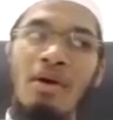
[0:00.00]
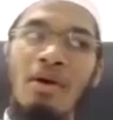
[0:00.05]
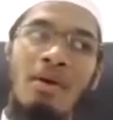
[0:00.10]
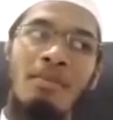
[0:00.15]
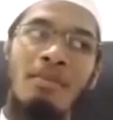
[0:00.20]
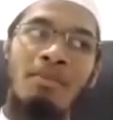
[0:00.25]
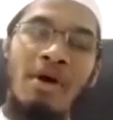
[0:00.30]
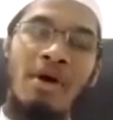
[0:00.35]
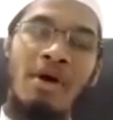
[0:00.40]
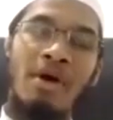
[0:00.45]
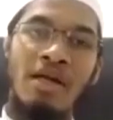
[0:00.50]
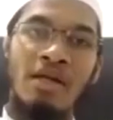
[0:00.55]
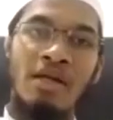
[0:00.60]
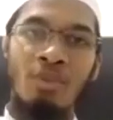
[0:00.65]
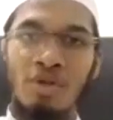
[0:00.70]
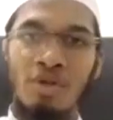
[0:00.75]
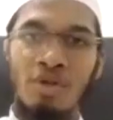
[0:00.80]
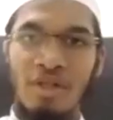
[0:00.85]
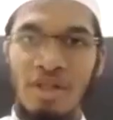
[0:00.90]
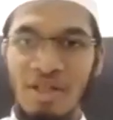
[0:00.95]
by
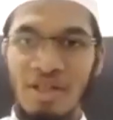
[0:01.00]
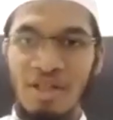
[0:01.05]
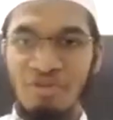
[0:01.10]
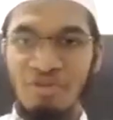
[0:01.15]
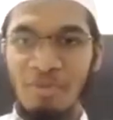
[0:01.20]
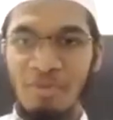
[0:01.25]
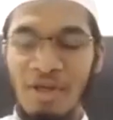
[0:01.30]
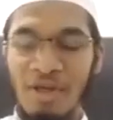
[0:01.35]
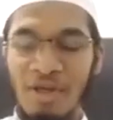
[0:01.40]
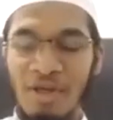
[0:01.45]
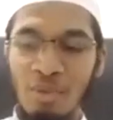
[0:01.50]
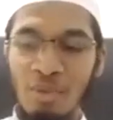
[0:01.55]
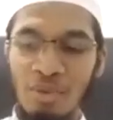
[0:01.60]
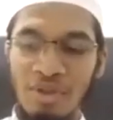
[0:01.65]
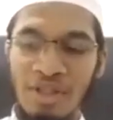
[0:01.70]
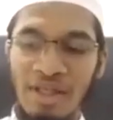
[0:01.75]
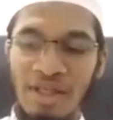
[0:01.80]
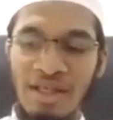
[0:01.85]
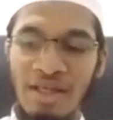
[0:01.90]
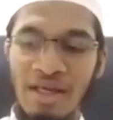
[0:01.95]
what Allah subhanahu wa
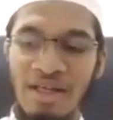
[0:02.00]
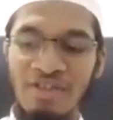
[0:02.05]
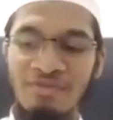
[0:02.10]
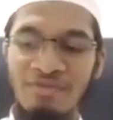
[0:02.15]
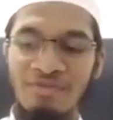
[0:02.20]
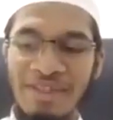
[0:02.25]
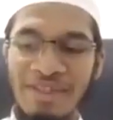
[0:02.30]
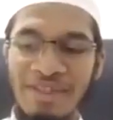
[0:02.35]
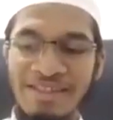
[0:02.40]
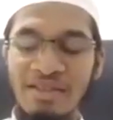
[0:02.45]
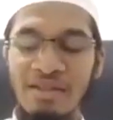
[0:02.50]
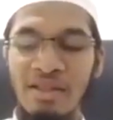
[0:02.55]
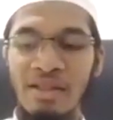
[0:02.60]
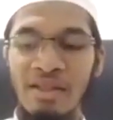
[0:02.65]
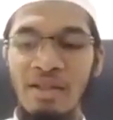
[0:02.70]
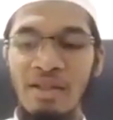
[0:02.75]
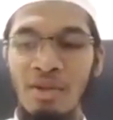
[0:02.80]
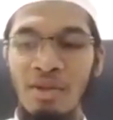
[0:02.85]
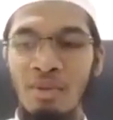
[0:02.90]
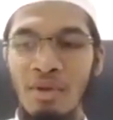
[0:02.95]
ta'ala has mentioned
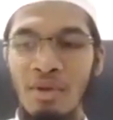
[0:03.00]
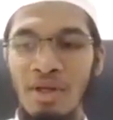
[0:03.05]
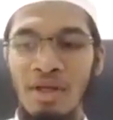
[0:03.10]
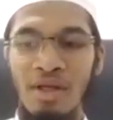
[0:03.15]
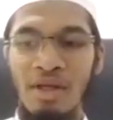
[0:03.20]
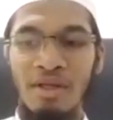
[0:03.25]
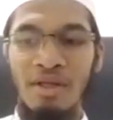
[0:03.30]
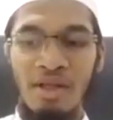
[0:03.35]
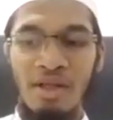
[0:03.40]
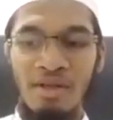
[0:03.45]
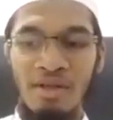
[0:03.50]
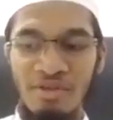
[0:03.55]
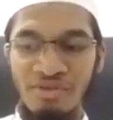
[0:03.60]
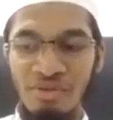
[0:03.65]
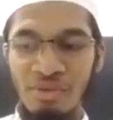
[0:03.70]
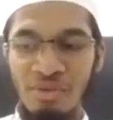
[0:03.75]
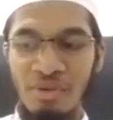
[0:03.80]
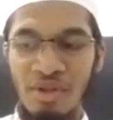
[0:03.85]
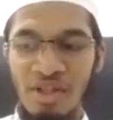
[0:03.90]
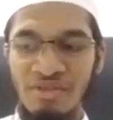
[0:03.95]
in the Quran and
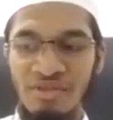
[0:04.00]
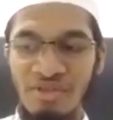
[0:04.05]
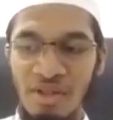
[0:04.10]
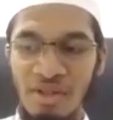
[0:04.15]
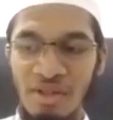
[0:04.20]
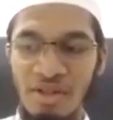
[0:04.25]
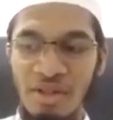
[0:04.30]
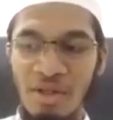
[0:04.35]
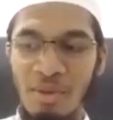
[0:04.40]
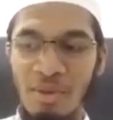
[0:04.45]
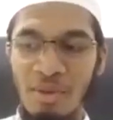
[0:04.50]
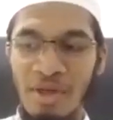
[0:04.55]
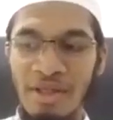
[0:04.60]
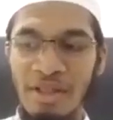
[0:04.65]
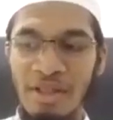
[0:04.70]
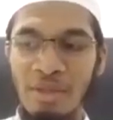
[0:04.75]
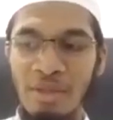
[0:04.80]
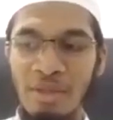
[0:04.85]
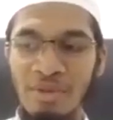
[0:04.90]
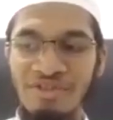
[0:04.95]
Rasulullah sallallahu
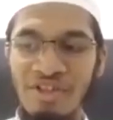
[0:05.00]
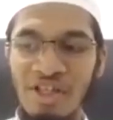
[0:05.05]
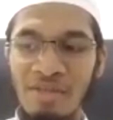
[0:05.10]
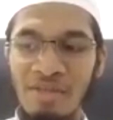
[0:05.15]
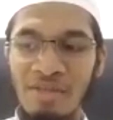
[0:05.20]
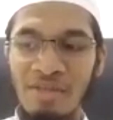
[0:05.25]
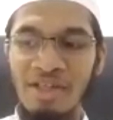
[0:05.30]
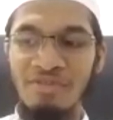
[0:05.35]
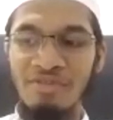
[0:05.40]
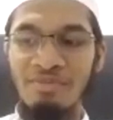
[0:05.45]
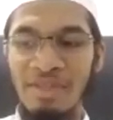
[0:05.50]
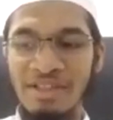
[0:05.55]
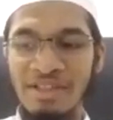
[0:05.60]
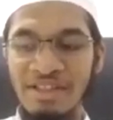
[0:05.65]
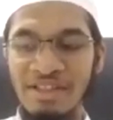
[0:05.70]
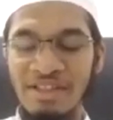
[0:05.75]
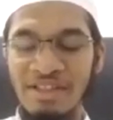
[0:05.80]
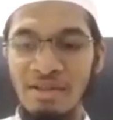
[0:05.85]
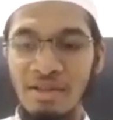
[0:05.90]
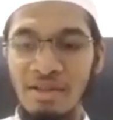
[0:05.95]
alayhi wa sallam has
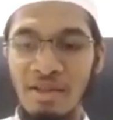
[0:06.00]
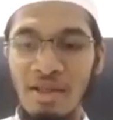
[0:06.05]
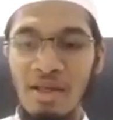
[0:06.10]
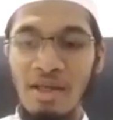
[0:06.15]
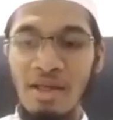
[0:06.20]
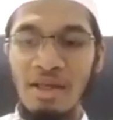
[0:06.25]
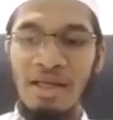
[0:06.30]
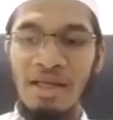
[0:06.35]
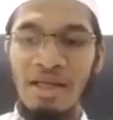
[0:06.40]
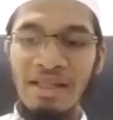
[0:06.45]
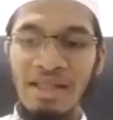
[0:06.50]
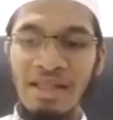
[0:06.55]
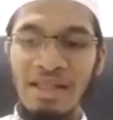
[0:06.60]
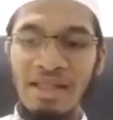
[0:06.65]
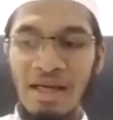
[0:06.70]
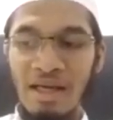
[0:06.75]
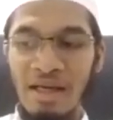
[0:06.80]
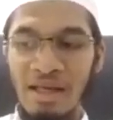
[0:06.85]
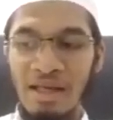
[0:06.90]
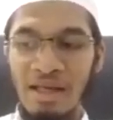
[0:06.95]
mentioned in the
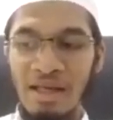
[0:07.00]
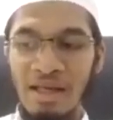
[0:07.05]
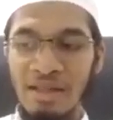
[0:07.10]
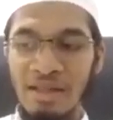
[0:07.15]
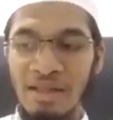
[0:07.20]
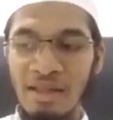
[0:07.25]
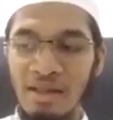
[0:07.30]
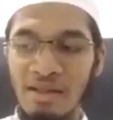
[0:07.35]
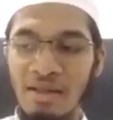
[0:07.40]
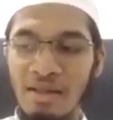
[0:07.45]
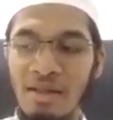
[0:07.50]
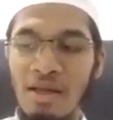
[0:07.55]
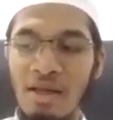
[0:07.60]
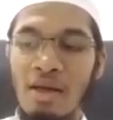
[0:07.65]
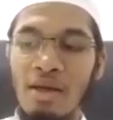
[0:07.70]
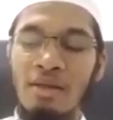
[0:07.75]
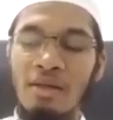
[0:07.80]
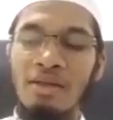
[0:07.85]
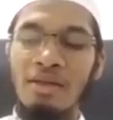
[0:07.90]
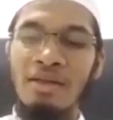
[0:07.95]
ahadith,
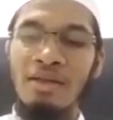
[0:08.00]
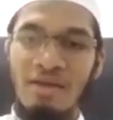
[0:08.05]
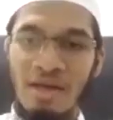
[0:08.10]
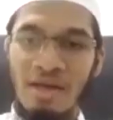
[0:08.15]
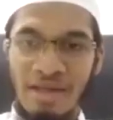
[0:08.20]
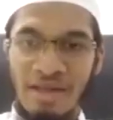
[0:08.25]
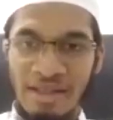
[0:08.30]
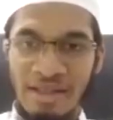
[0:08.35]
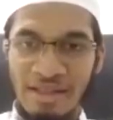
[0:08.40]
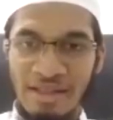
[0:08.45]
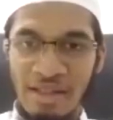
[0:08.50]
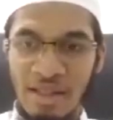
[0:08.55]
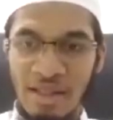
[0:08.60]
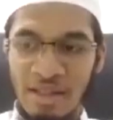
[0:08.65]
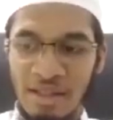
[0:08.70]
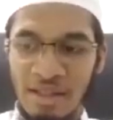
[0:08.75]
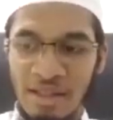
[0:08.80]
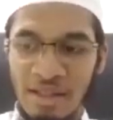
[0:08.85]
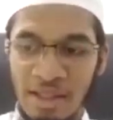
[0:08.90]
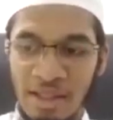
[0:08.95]
there are
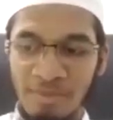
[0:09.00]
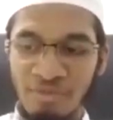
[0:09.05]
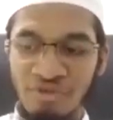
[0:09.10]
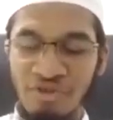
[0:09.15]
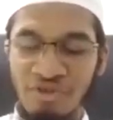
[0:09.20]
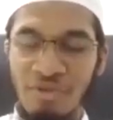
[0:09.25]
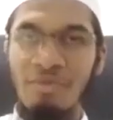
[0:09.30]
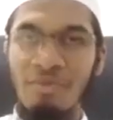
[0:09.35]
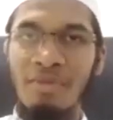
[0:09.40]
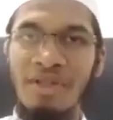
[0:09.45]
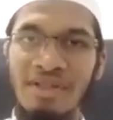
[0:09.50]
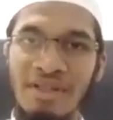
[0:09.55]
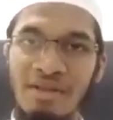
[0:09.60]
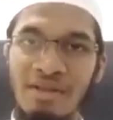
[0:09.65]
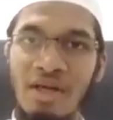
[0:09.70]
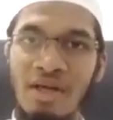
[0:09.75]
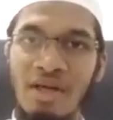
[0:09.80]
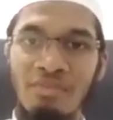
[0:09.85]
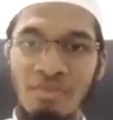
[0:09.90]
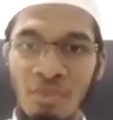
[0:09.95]
99 names, but there
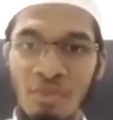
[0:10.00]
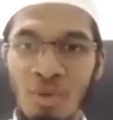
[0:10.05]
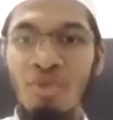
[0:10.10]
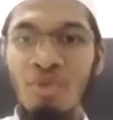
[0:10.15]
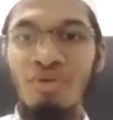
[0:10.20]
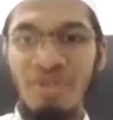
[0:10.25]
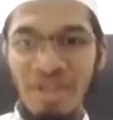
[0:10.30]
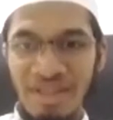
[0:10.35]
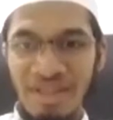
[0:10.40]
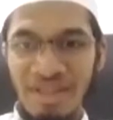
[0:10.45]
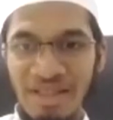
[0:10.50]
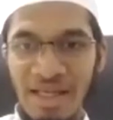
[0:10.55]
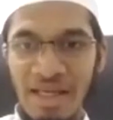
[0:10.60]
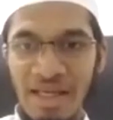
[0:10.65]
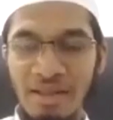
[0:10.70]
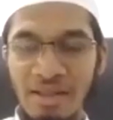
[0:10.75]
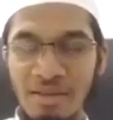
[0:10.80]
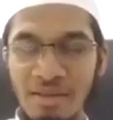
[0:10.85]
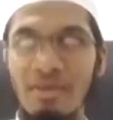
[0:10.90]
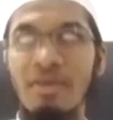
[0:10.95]
are more than
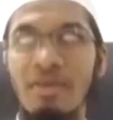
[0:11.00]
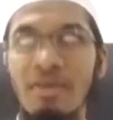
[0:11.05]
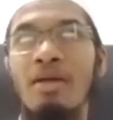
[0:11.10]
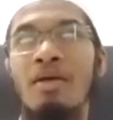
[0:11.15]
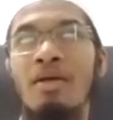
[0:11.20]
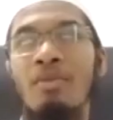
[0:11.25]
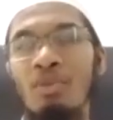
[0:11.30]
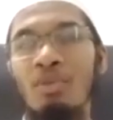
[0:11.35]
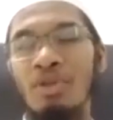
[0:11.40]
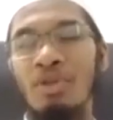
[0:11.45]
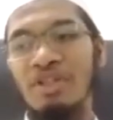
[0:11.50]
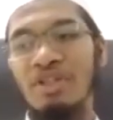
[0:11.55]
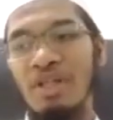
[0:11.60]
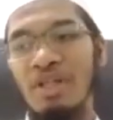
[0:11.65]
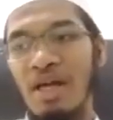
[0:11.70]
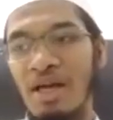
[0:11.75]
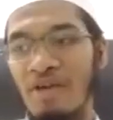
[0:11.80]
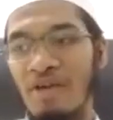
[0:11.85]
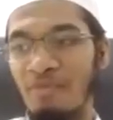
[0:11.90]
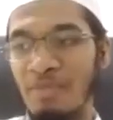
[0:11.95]
that which
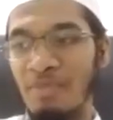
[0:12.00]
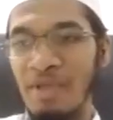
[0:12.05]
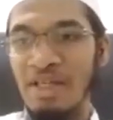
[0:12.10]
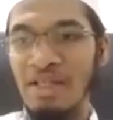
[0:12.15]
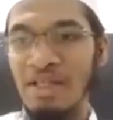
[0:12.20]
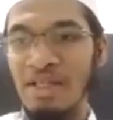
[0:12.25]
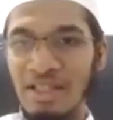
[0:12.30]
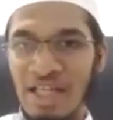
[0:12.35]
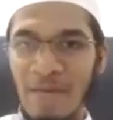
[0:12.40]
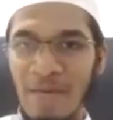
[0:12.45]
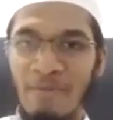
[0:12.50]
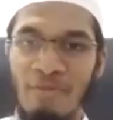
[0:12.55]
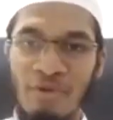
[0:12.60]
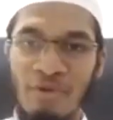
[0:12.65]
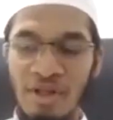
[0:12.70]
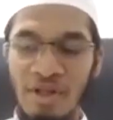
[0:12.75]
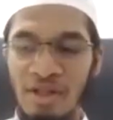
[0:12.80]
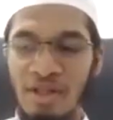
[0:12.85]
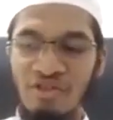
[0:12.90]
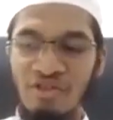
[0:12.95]
have been kept with
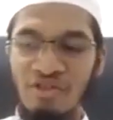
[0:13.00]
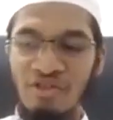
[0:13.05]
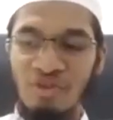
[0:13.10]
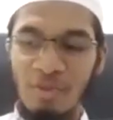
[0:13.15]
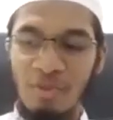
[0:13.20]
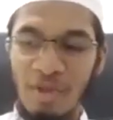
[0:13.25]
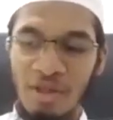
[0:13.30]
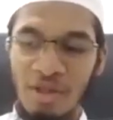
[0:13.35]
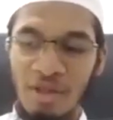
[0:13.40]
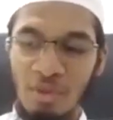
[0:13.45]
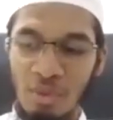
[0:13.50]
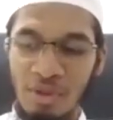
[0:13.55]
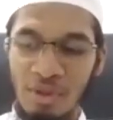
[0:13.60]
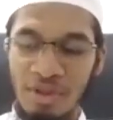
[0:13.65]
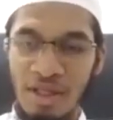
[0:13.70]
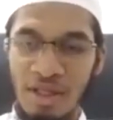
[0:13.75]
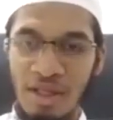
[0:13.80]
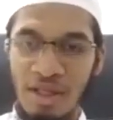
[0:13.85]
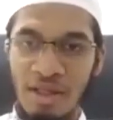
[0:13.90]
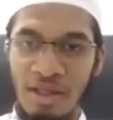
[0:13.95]
Allah subhanahu wa
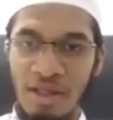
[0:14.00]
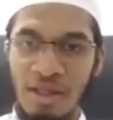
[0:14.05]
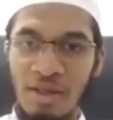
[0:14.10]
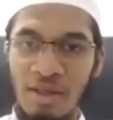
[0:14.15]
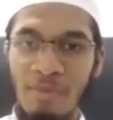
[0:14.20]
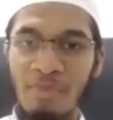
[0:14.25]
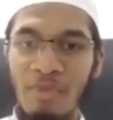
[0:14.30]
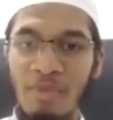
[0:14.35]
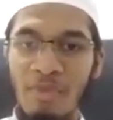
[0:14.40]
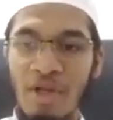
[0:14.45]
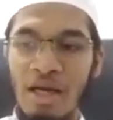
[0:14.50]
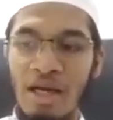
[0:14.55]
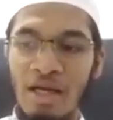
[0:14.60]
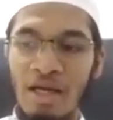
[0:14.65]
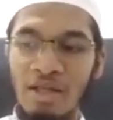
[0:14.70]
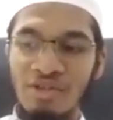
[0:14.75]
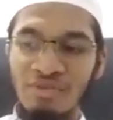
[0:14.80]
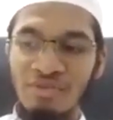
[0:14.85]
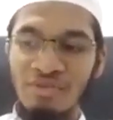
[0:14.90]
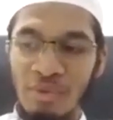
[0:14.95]
ta'ala.
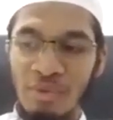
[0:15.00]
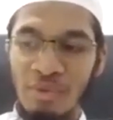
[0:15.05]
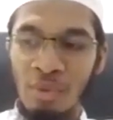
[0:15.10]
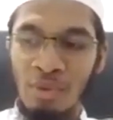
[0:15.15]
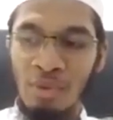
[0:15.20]
As we know